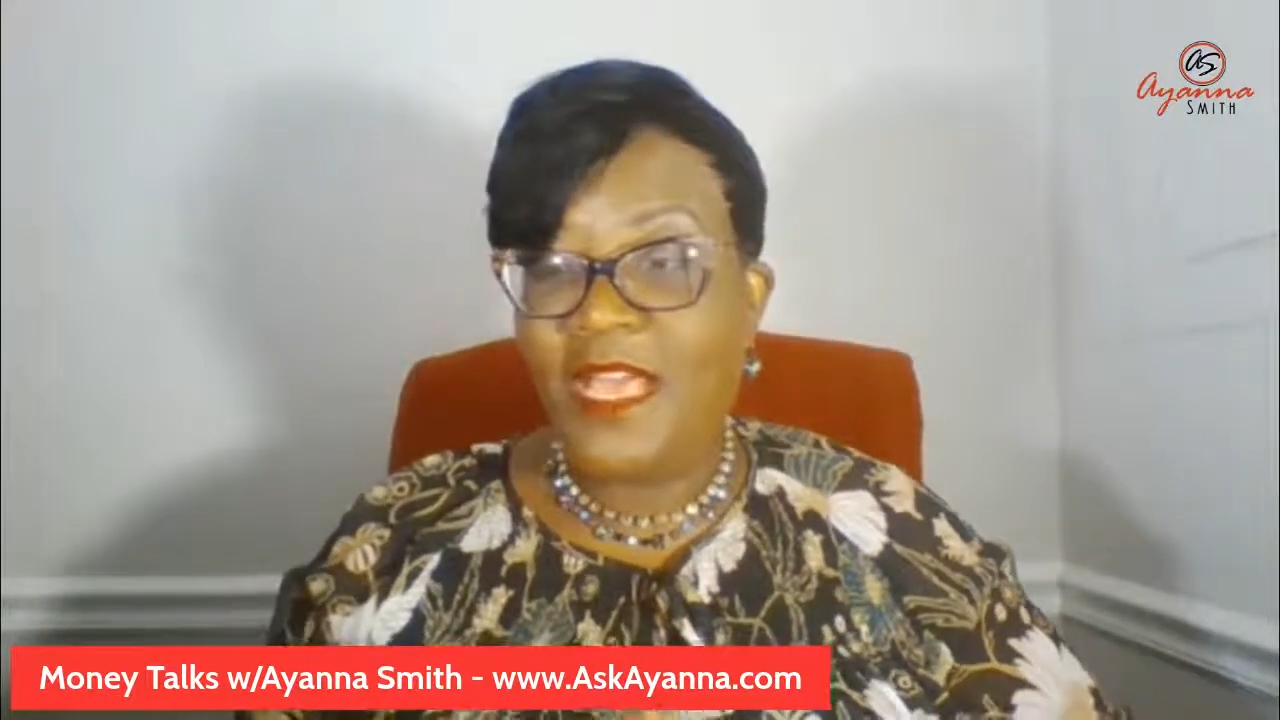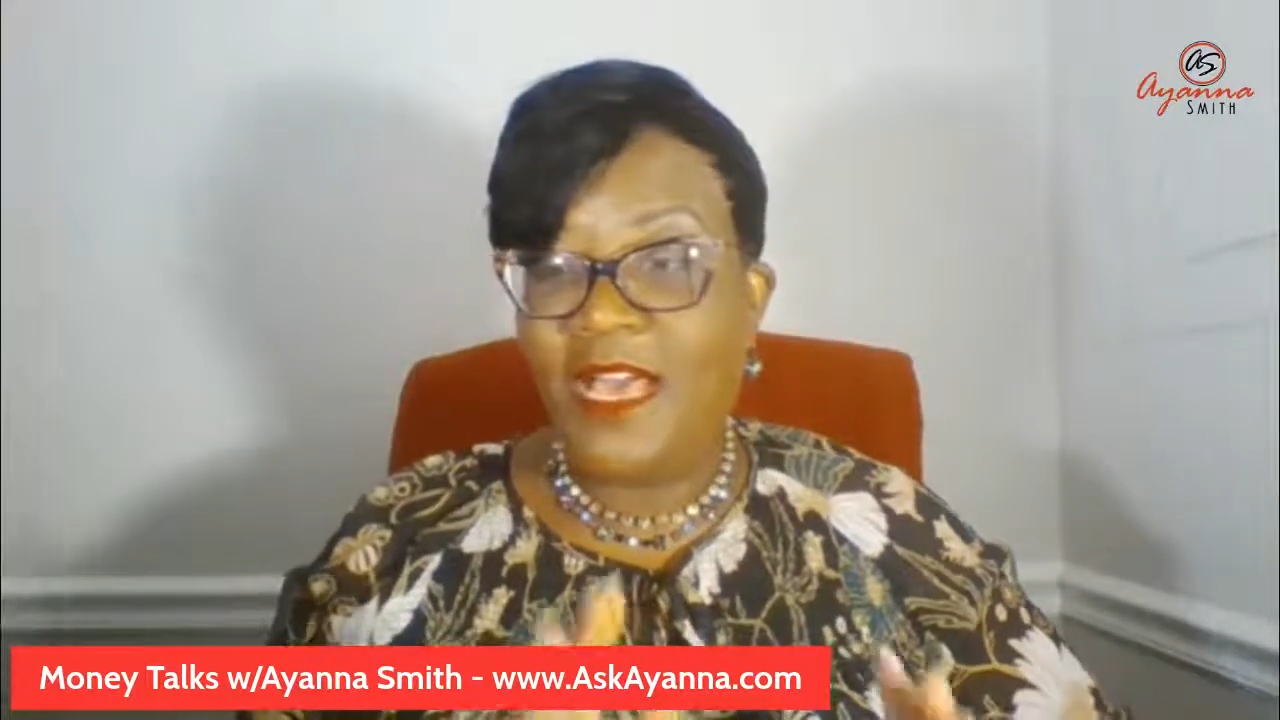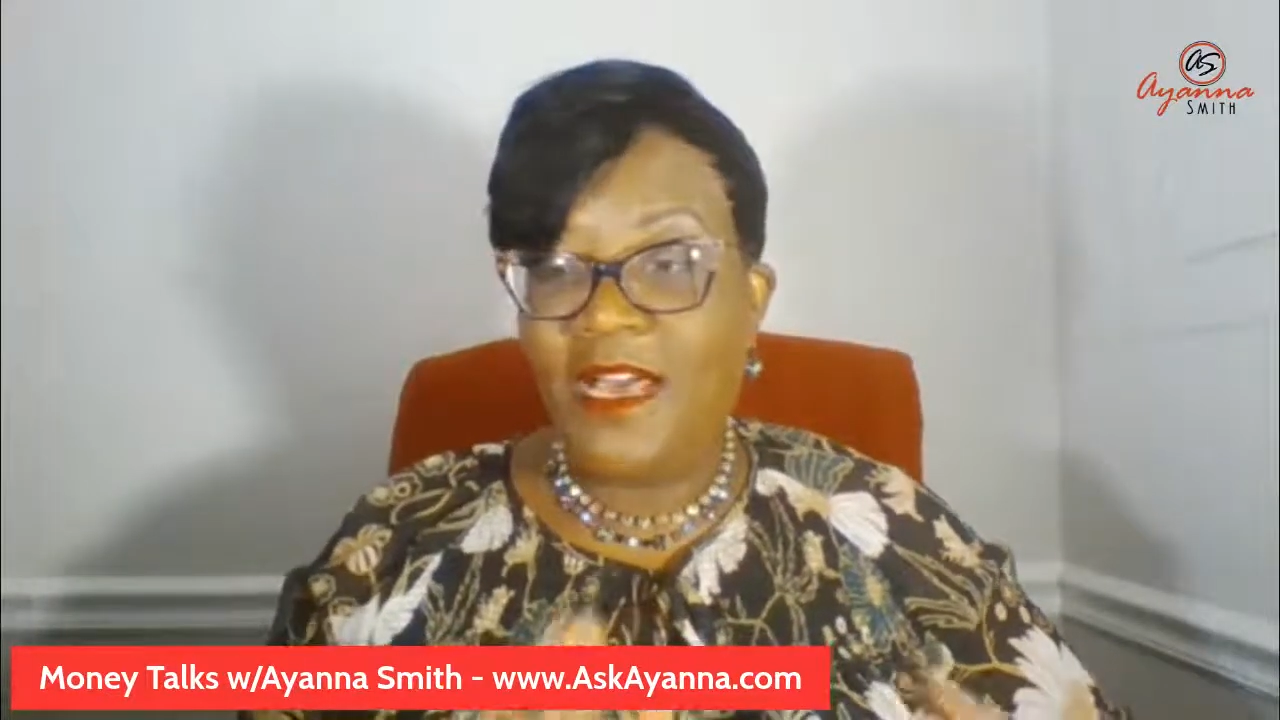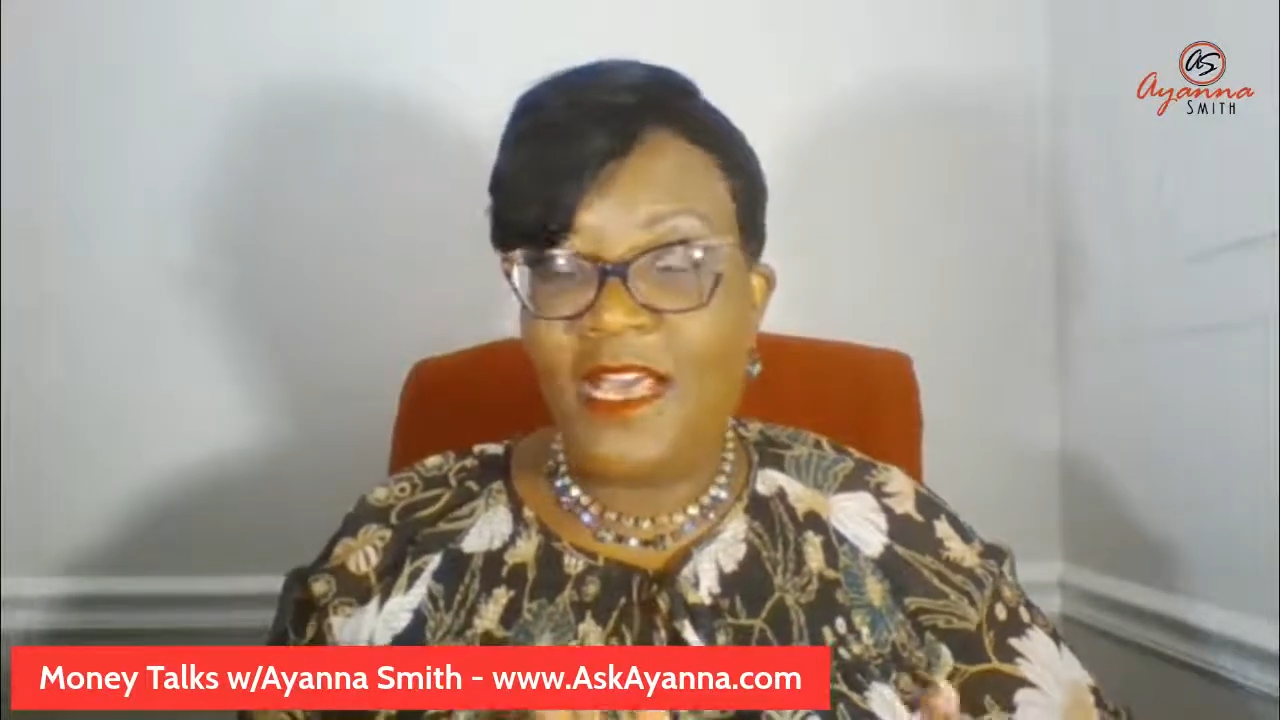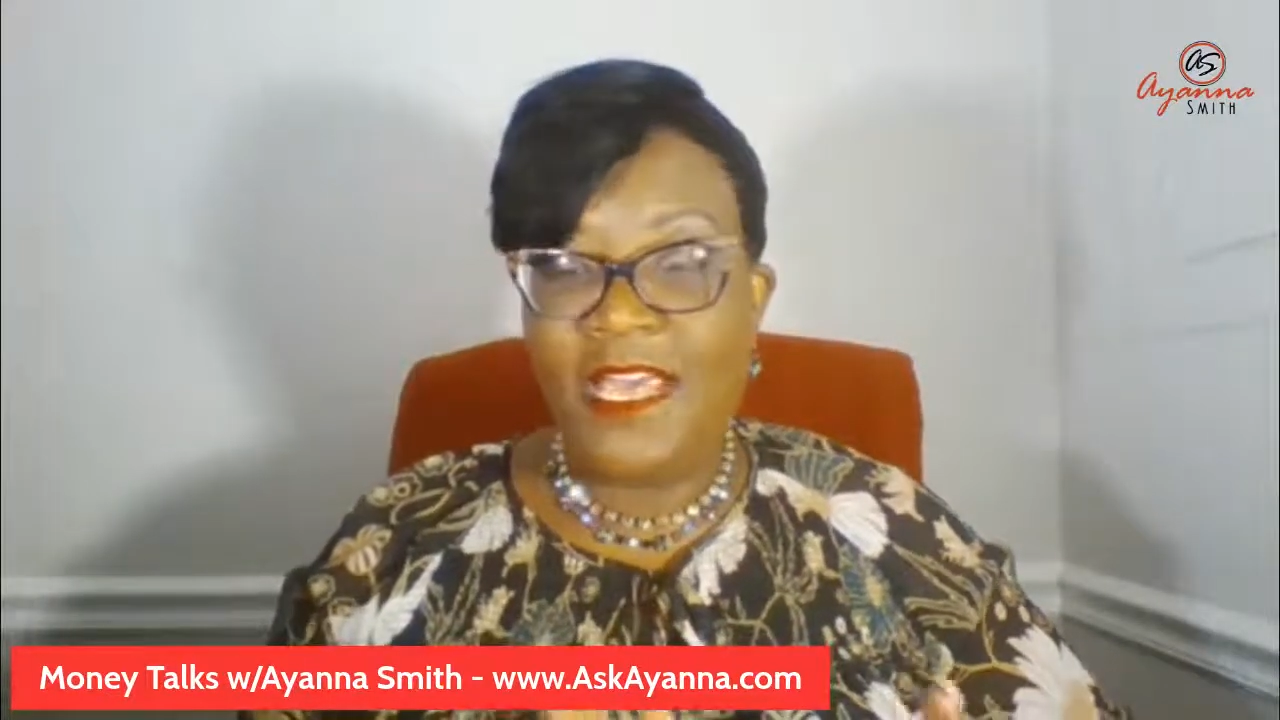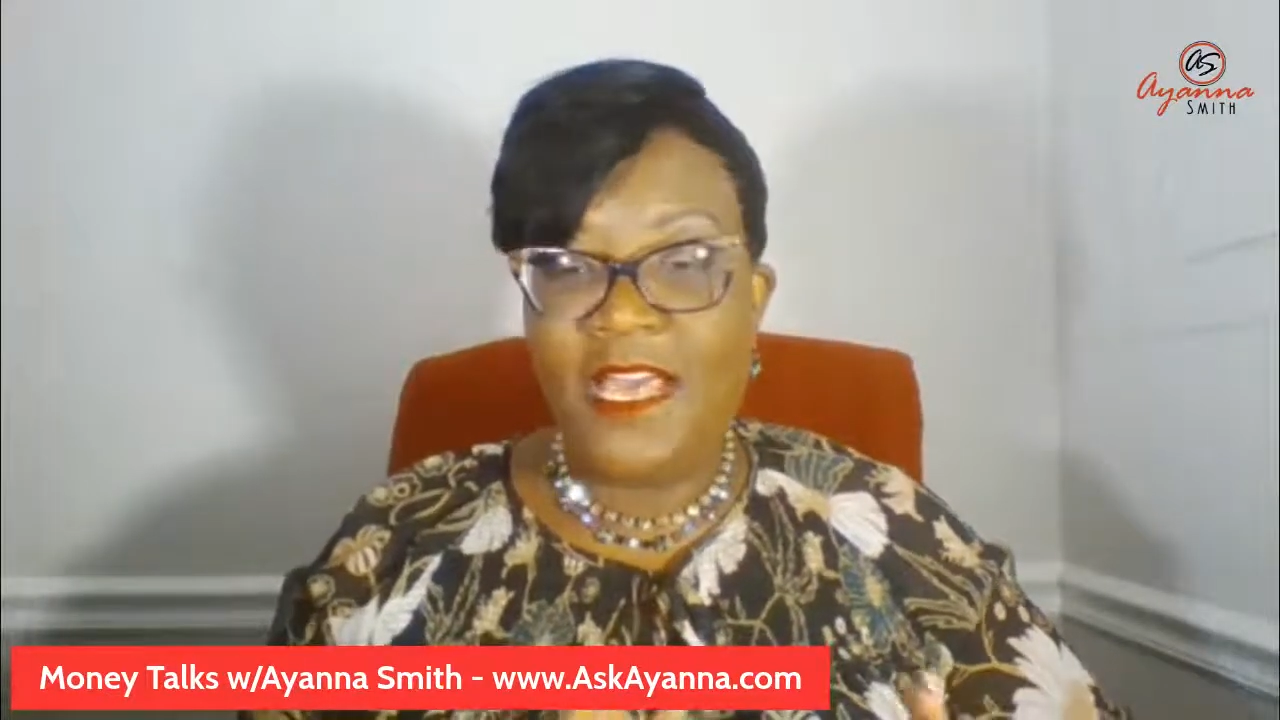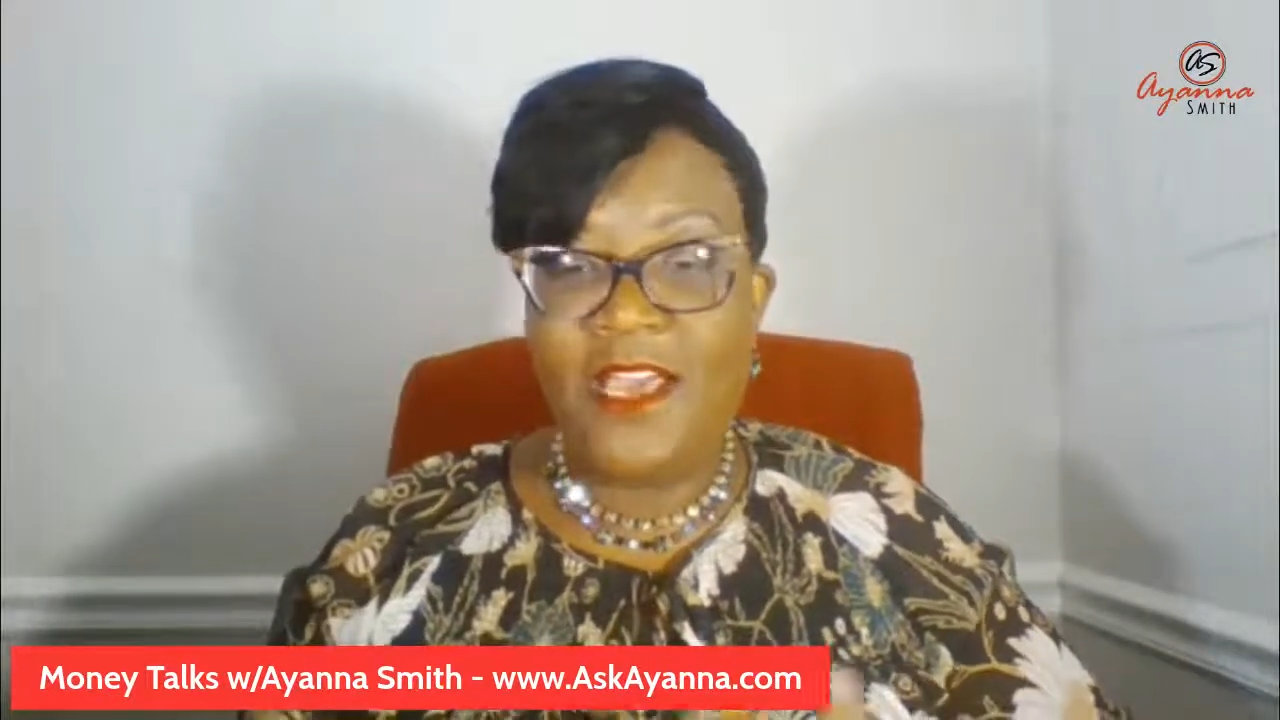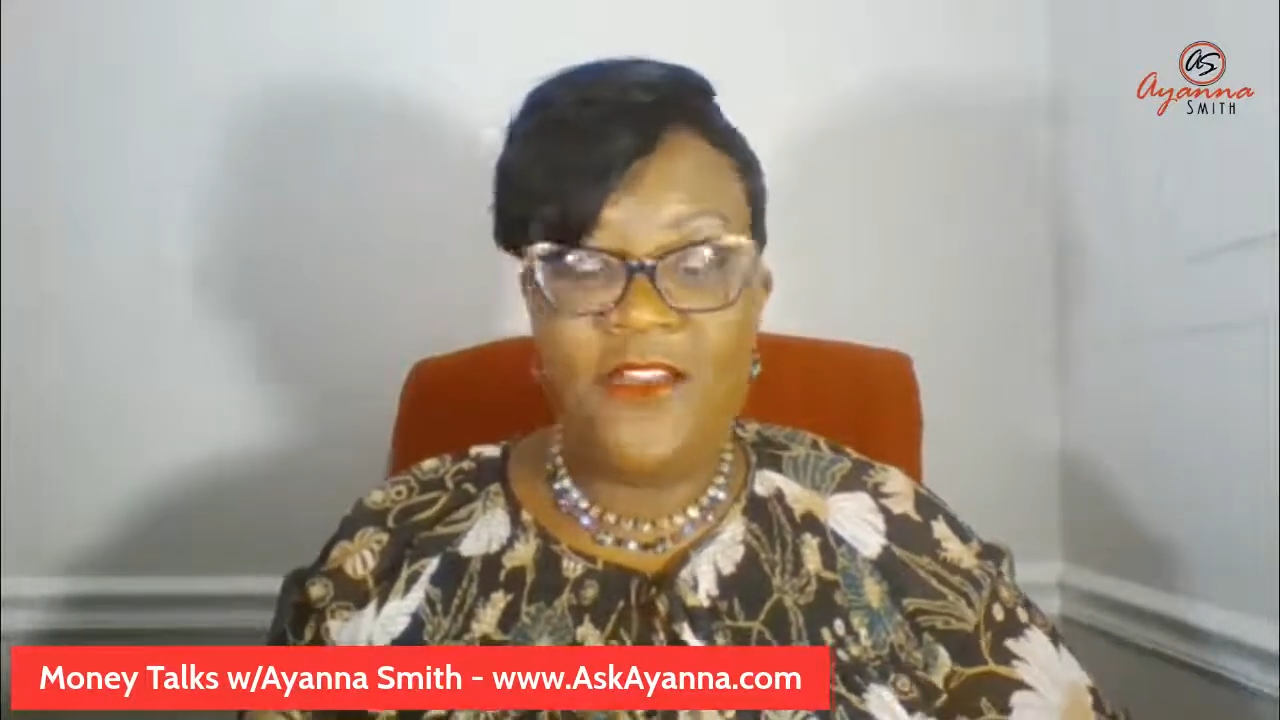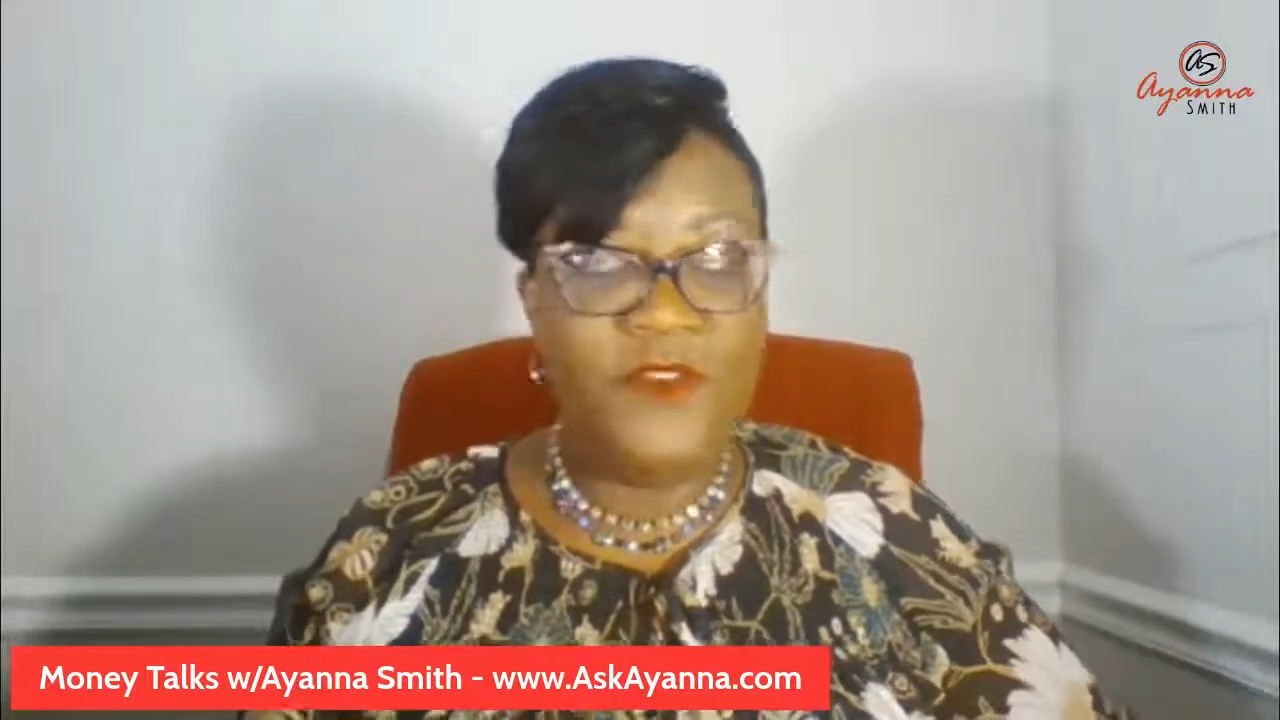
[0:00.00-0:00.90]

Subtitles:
I have